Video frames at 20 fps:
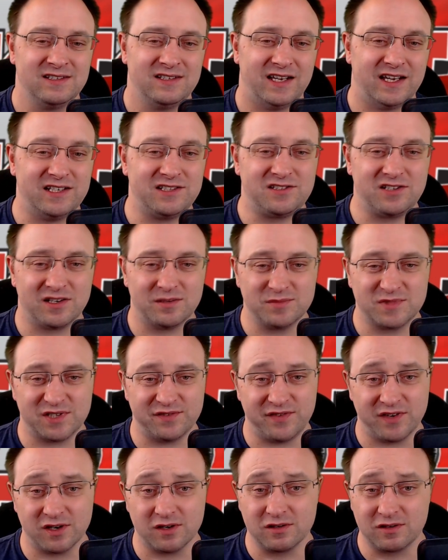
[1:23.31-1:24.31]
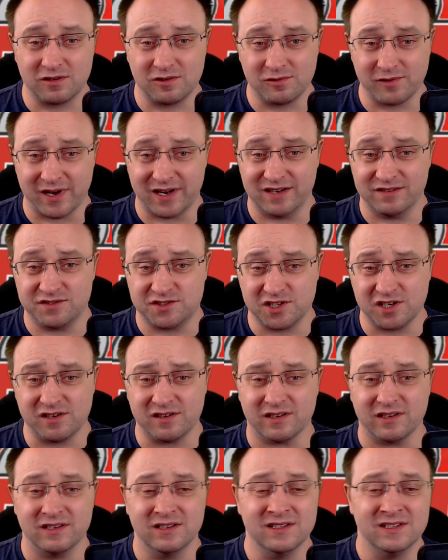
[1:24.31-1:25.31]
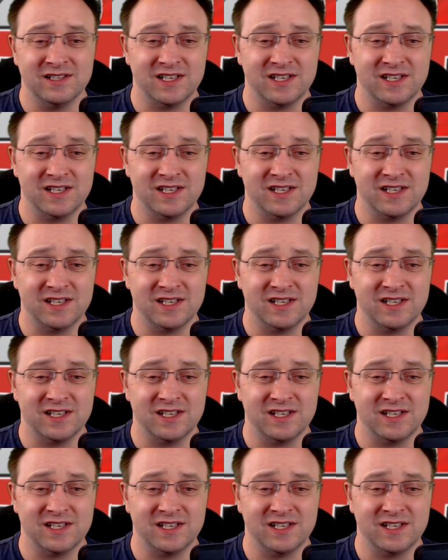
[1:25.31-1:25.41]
in terms of your creative journey,